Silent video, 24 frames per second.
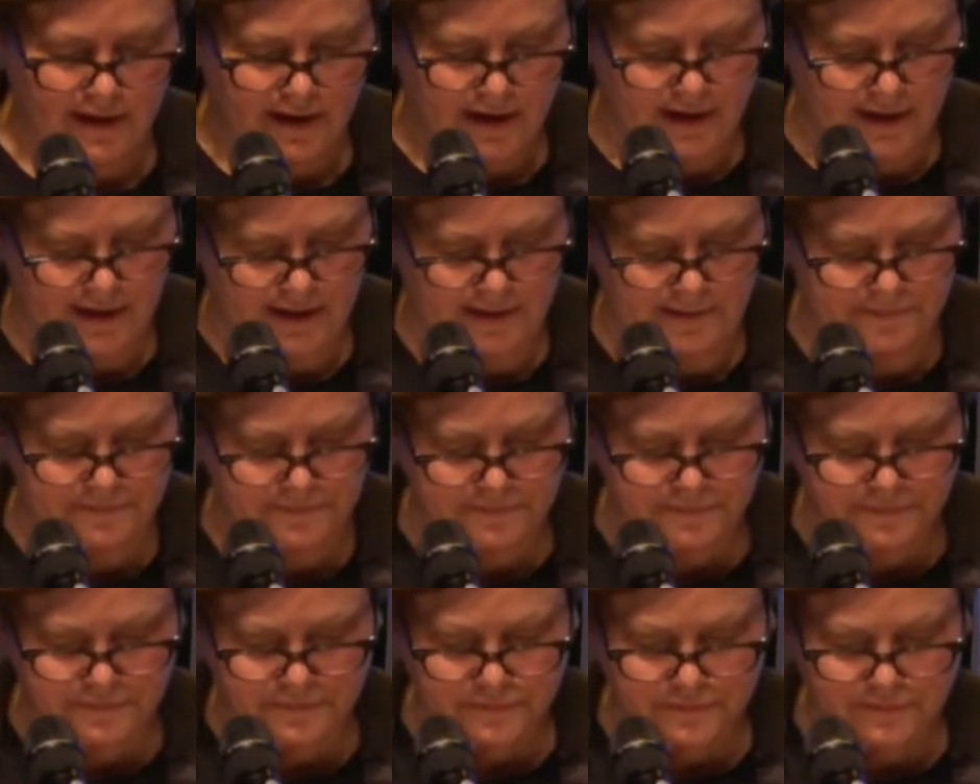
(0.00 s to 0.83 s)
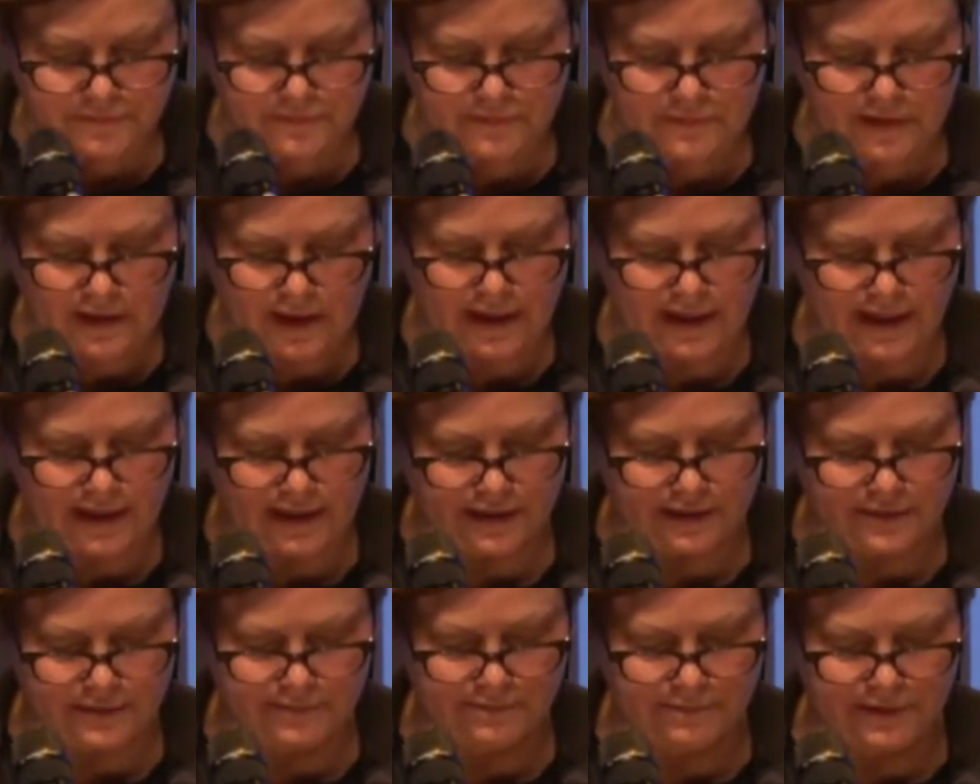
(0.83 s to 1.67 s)
Um,
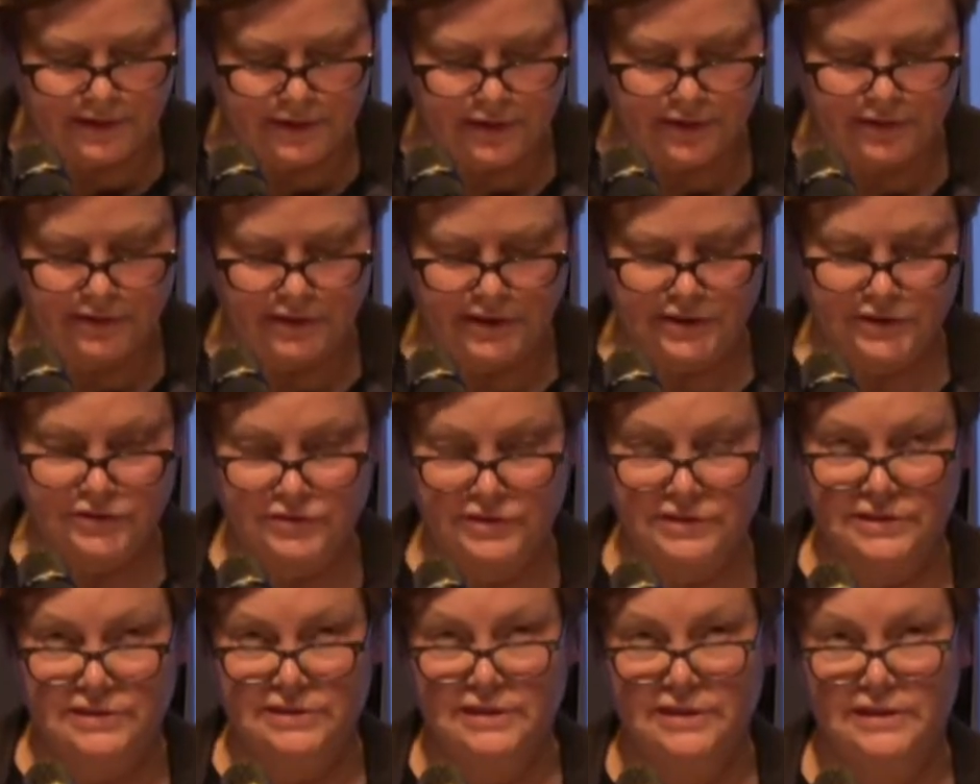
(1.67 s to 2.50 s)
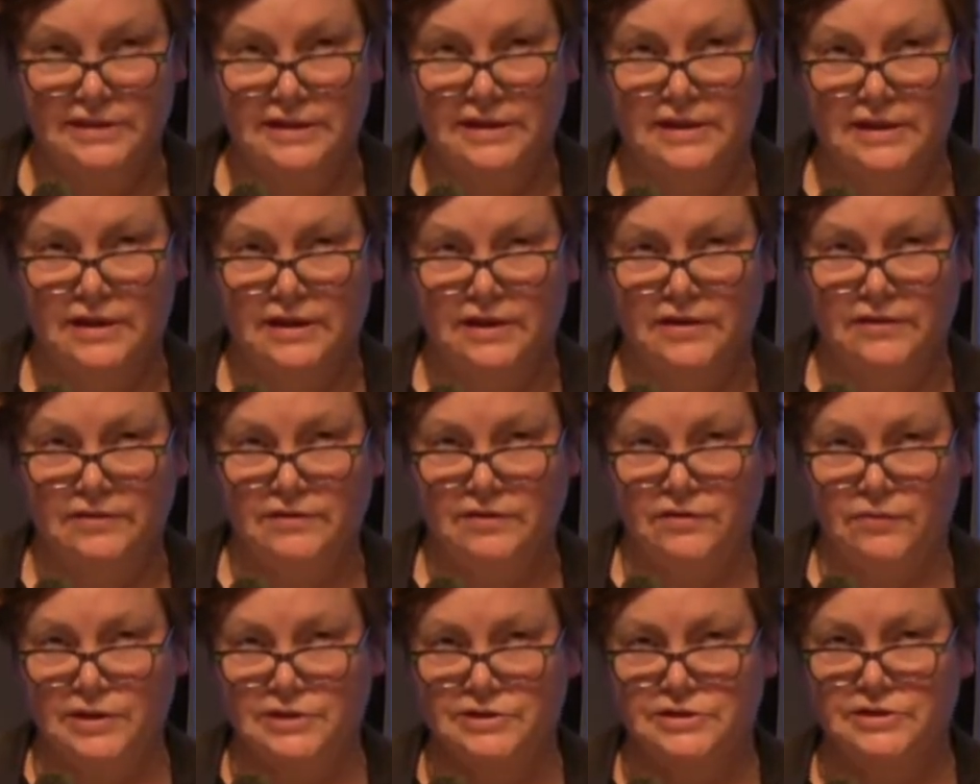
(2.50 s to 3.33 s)
and but her interest in uh,
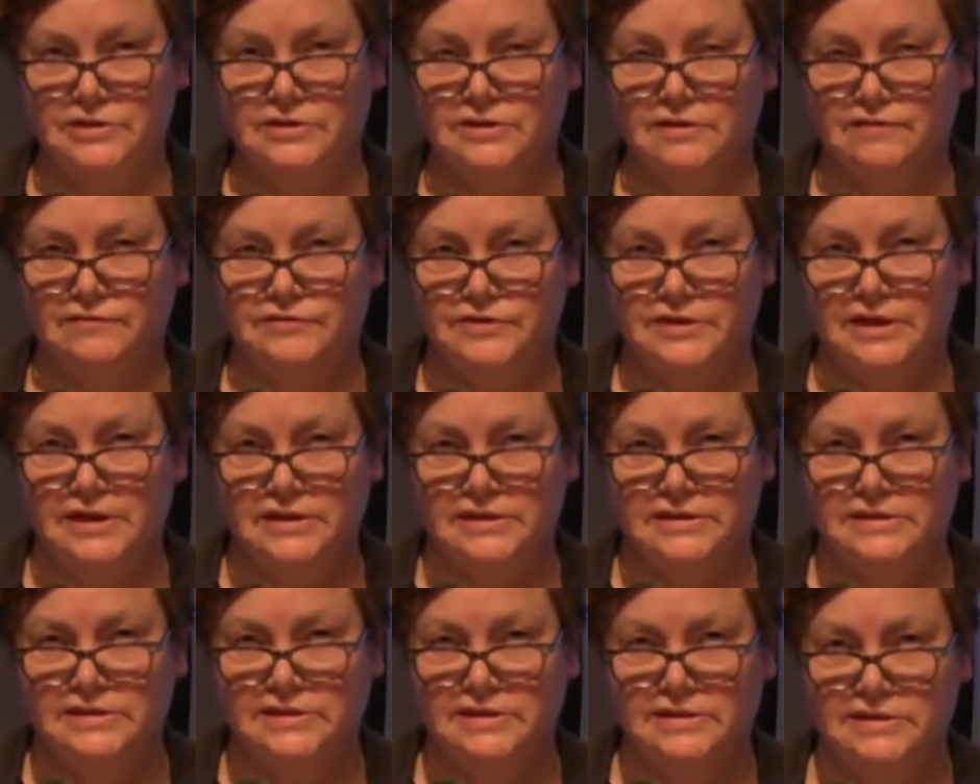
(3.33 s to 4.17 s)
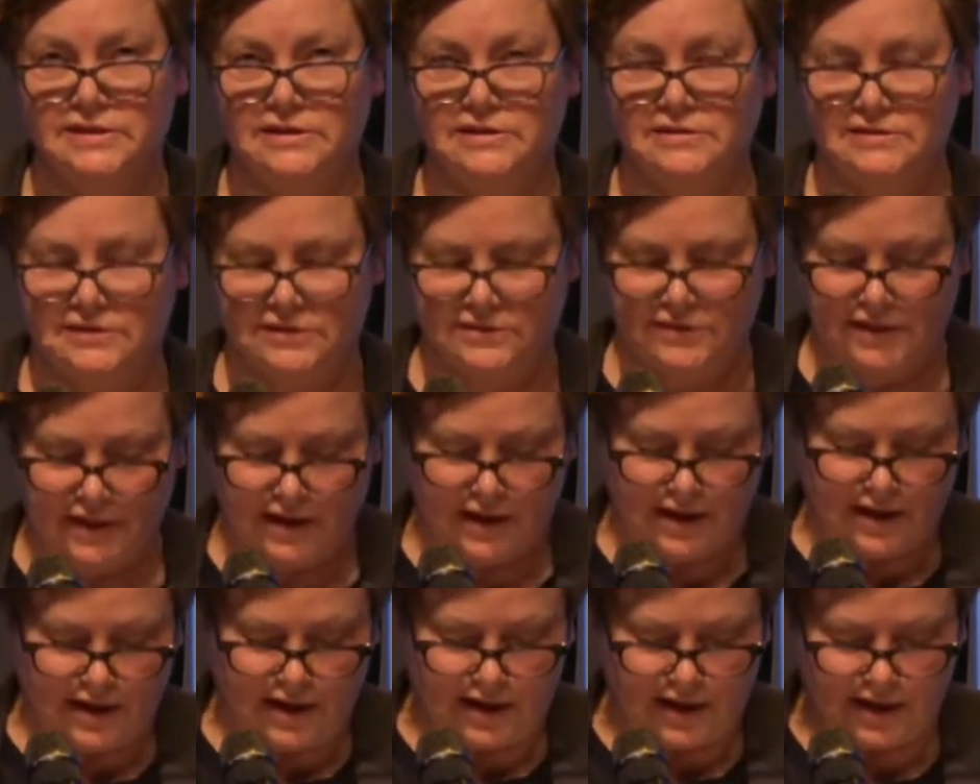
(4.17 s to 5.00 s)
questions of justice and
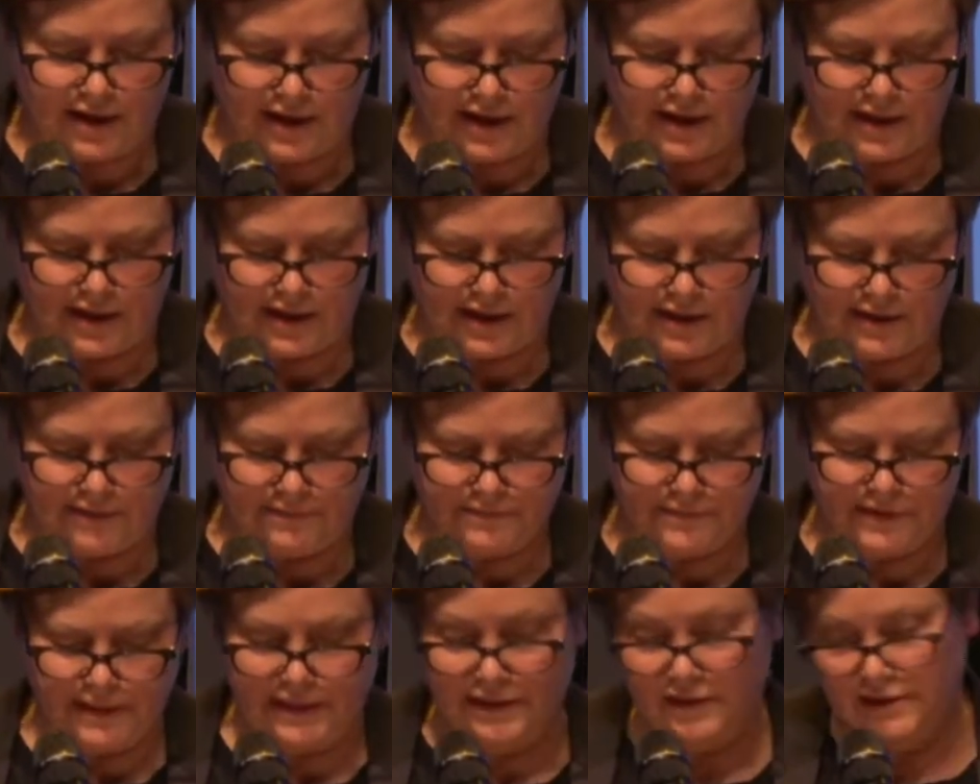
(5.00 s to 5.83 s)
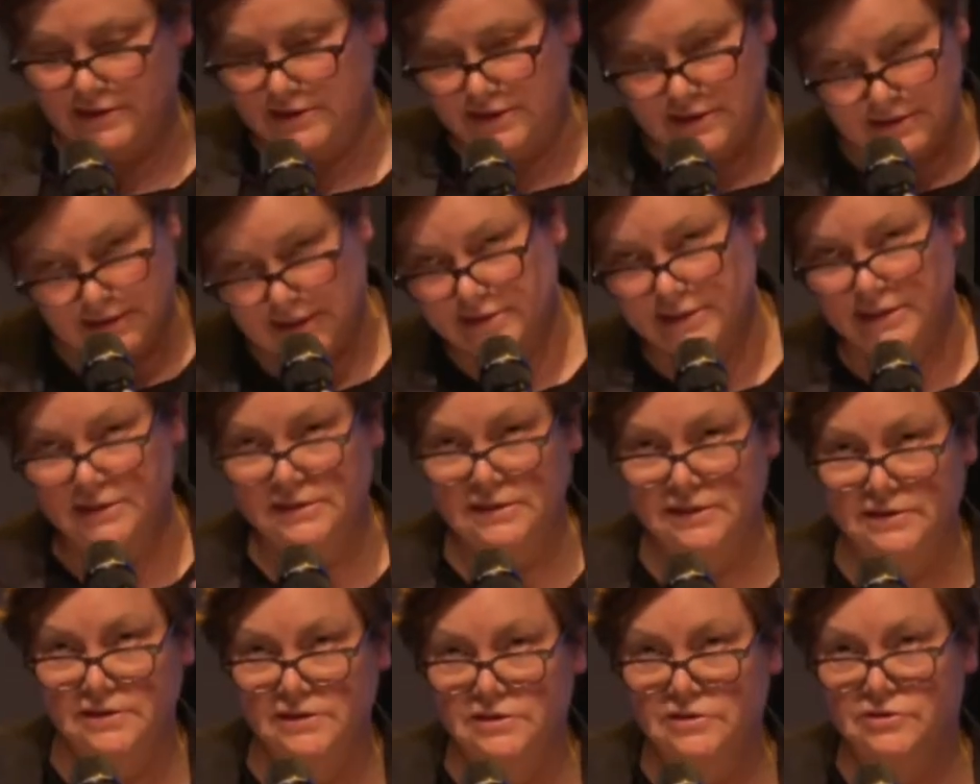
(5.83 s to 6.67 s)
um, and as, as, I
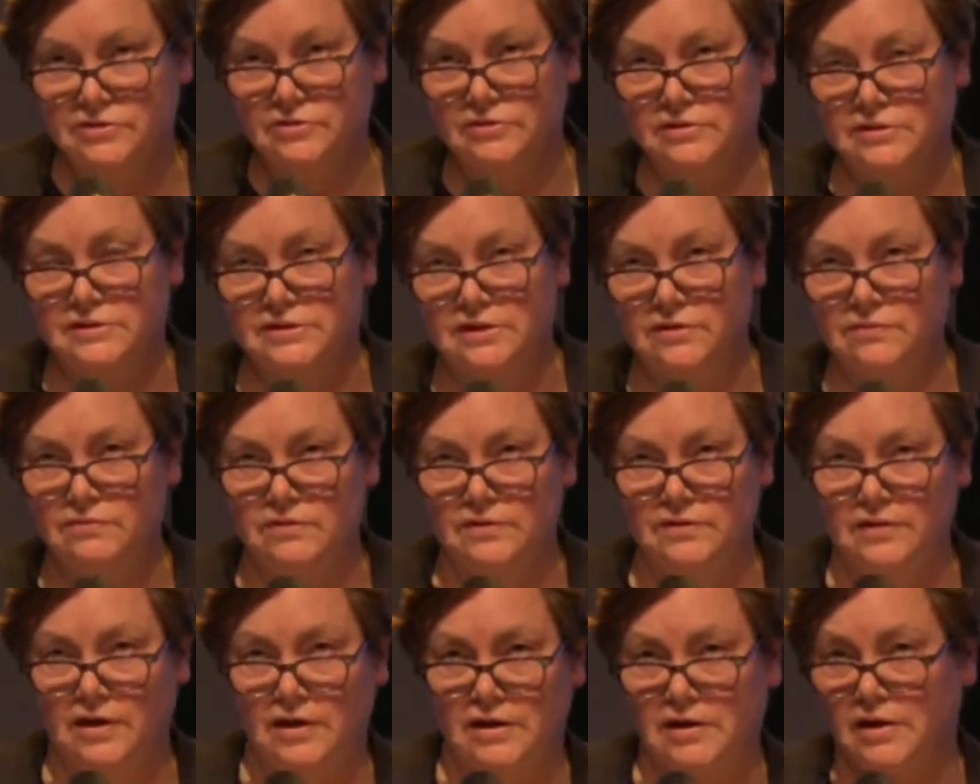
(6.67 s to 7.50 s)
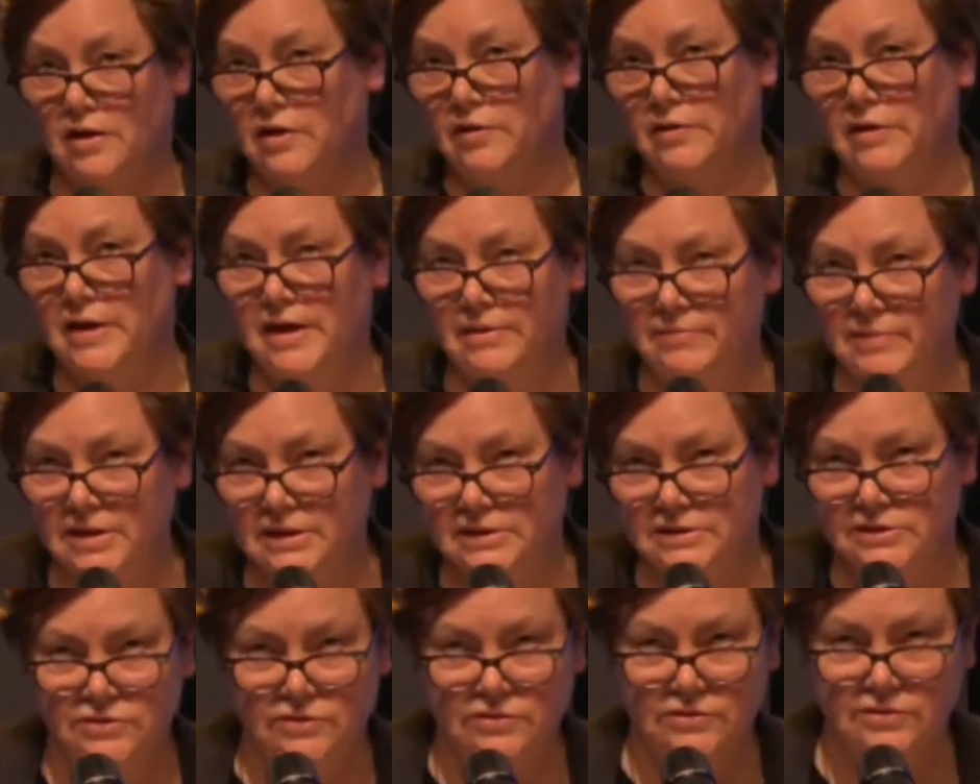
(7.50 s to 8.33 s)
said, the students that our, our MA
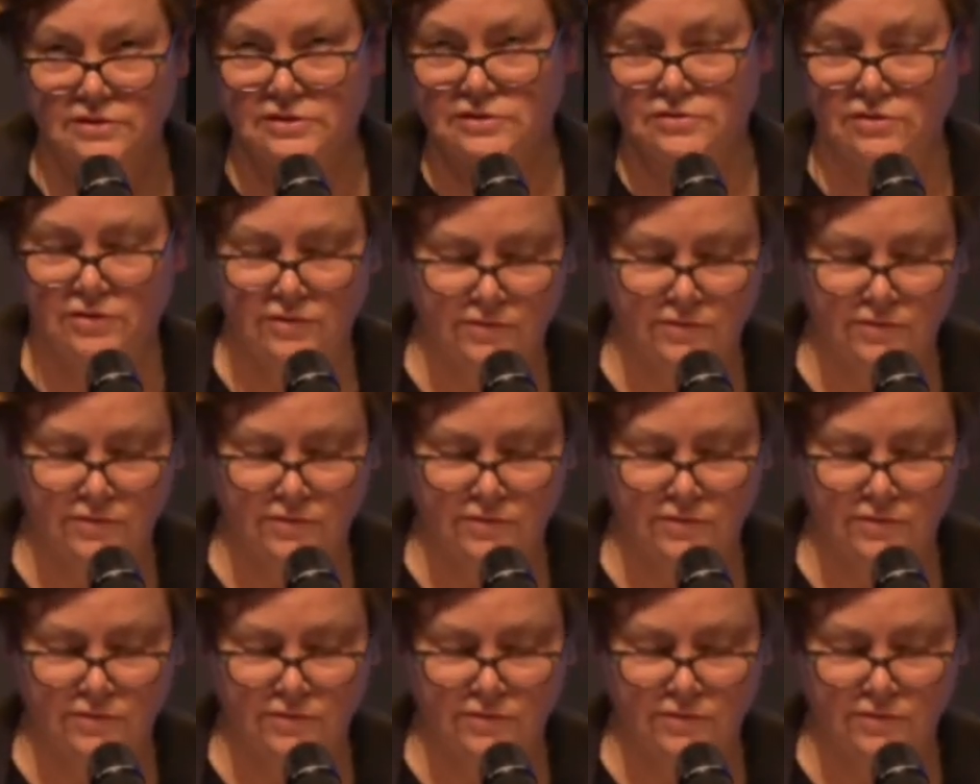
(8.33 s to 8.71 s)
students who are